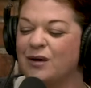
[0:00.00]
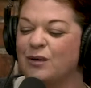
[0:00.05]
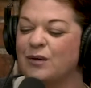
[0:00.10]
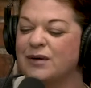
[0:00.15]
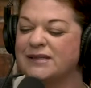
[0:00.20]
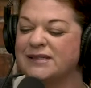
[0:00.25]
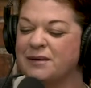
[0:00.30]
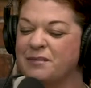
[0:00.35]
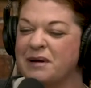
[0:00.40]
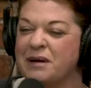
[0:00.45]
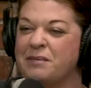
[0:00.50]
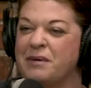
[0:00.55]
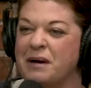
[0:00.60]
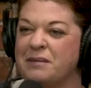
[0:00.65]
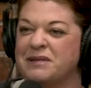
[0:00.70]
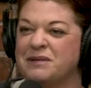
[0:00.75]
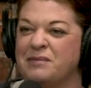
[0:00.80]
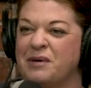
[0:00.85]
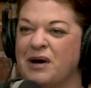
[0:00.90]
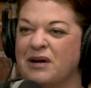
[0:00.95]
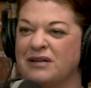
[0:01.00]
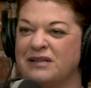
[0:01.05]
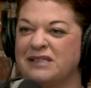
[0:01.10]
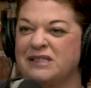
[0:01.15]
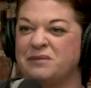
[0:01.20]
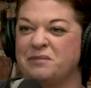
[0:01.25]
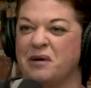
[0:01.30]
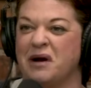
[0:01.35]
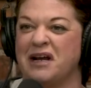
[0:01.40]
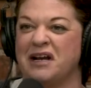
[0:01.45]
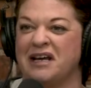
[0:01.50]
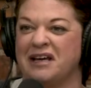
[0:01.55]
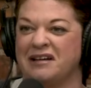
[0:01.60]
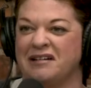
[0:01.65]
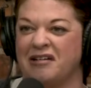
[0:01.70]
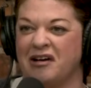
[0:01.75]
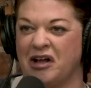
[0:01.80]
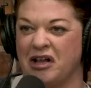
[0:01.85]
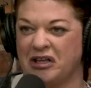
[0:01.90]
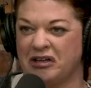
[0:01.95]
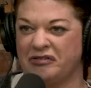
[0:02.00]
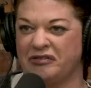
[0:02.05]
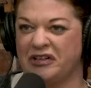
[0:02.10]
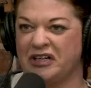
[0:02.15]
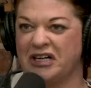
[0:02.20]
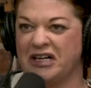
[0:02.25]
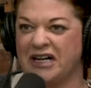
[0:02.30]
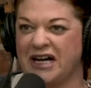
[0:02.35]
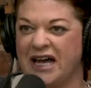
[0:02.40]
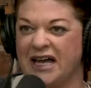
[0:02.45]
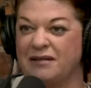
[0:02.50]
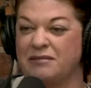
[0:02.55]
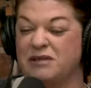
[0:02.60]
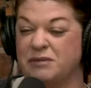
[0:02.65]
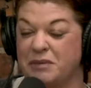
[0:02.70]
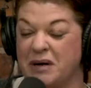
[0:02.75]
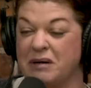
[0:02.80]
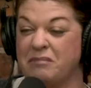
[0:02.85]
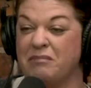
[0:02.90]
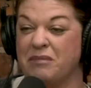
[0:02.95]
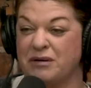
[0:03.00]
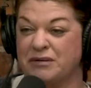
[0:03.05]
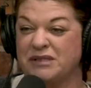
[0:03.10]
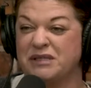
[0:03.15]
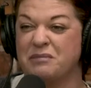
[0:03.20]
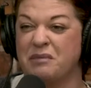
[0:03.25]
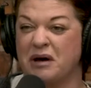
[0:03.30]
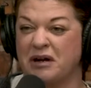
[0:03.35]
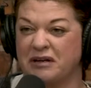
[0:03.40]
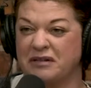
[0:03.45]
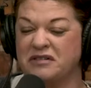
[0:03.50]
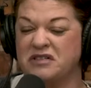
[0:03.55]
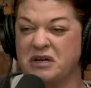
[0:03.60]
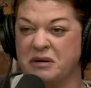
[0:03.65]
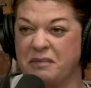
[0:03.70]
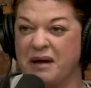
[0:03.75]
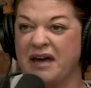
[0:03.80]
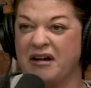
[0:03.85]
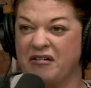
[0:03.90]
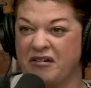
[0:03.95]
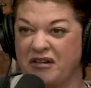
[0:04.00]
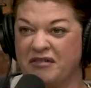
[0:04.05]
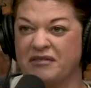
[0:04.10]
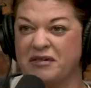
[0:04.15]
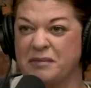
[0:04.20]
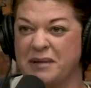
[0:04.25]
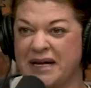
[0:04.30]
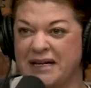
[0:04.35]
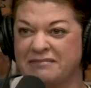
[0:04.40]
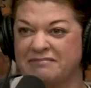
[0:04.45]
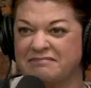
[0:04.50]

Well, somebody popped a bottle and sprayed it all over, and sprayed most of the bottle of champagne all over me.